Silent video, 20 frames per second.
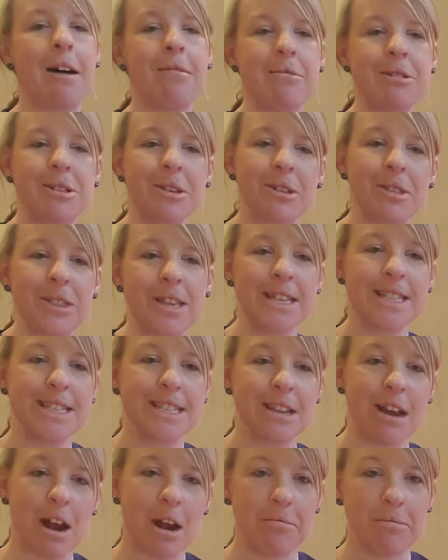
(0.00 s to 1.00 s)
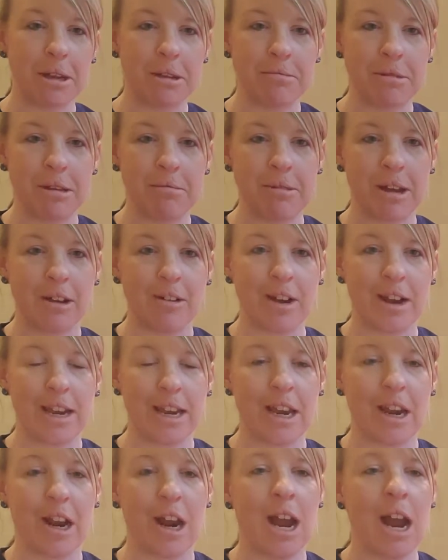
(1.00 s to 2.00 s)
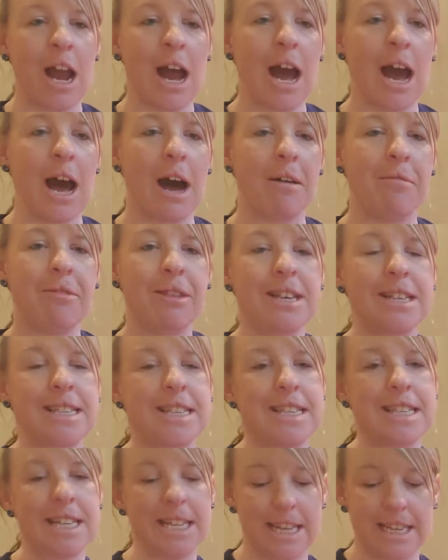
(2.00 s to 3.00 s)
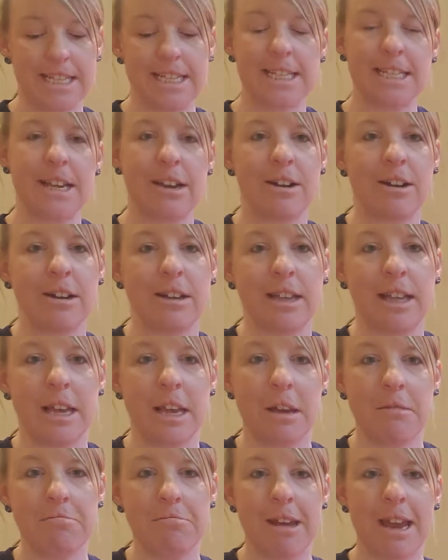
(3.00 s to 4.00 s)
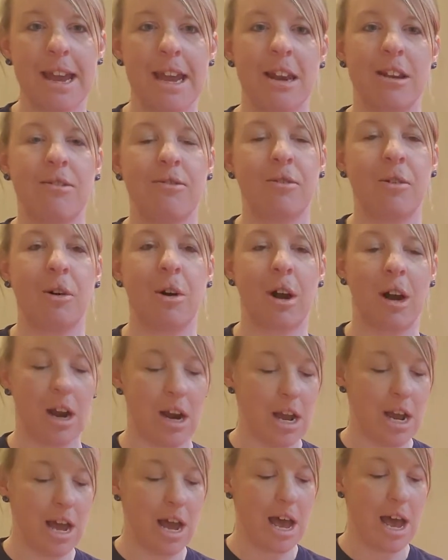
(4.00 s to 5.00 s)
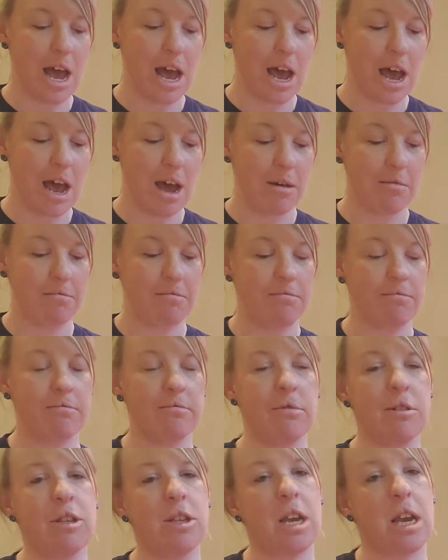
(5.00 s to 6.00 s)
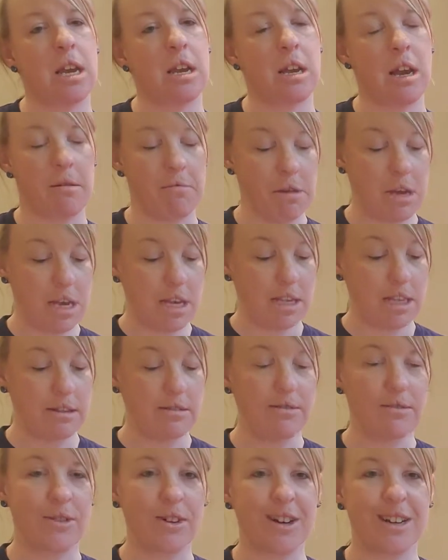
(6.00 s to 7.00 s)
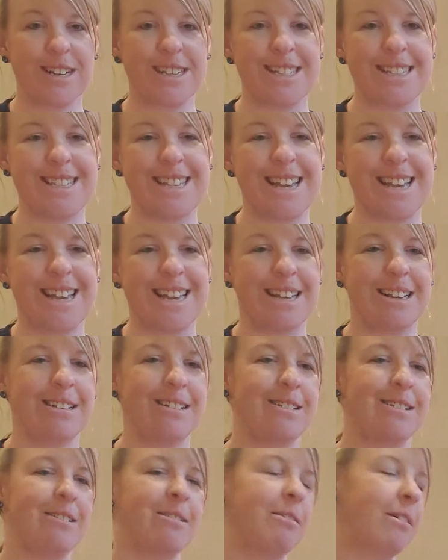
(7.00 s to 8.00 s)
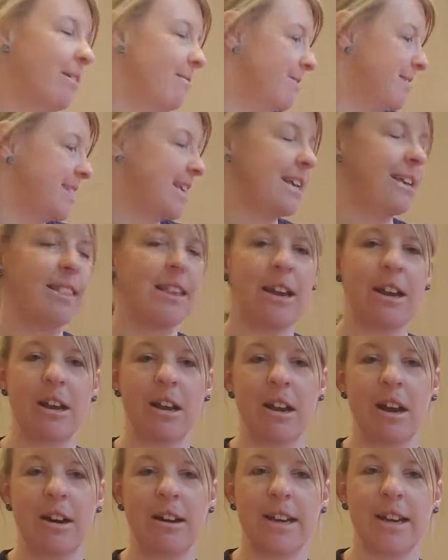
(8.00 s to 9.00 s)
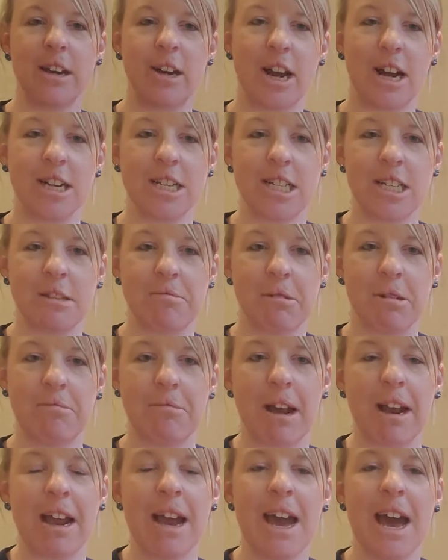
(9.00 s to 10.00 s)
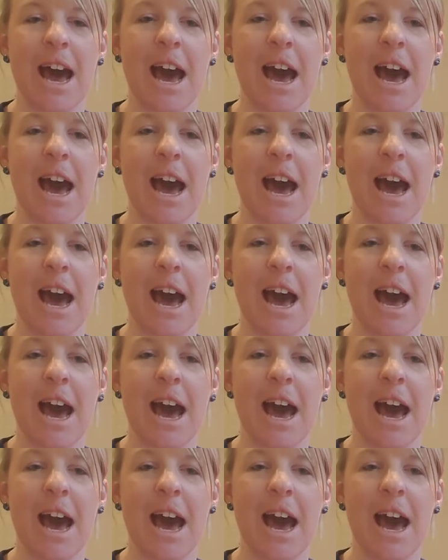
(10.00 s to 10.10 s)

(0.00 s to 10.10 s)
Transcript: So this is our big bean bag right here. This isn't necessarily made for Jacob. First, well, see, there you go. He crashed in the bean bag.